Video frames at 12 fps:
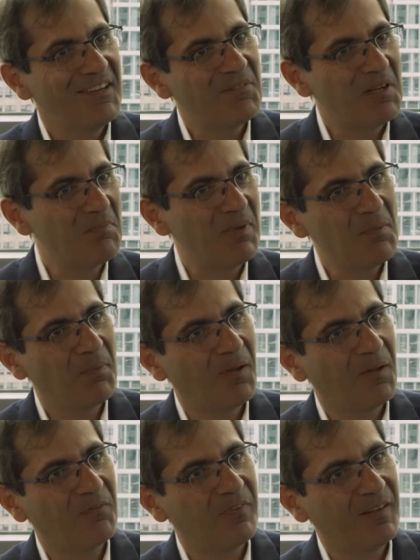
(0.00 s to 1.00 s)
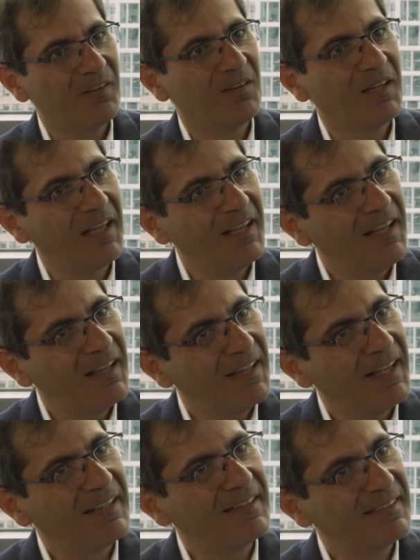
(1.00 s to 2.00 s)
when people feel
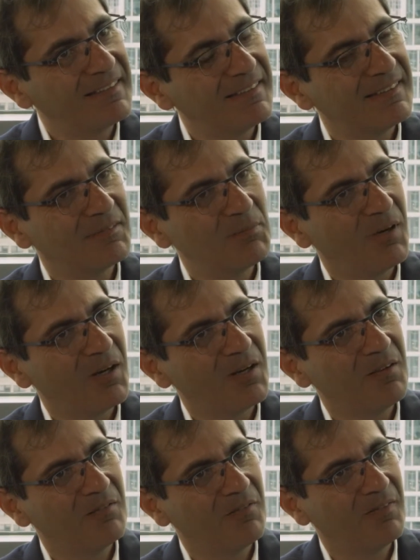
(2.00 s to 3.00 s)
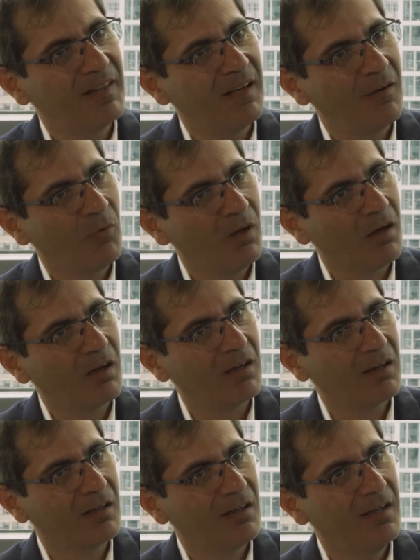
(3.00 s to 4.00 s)
like this is part of their
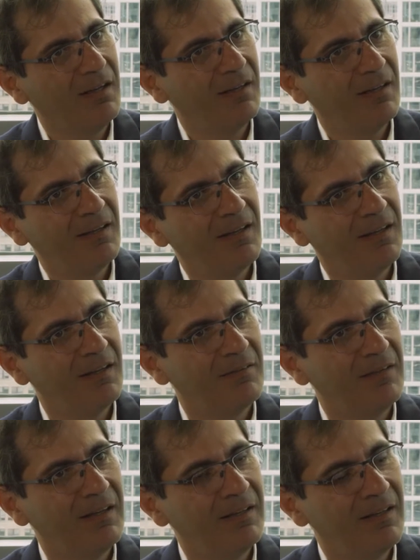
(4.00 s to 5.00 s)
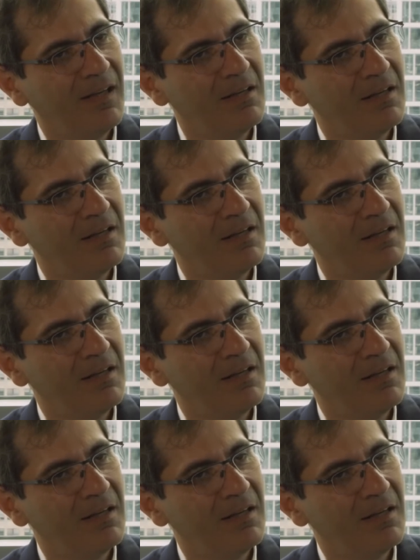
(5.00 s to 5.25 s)
work and that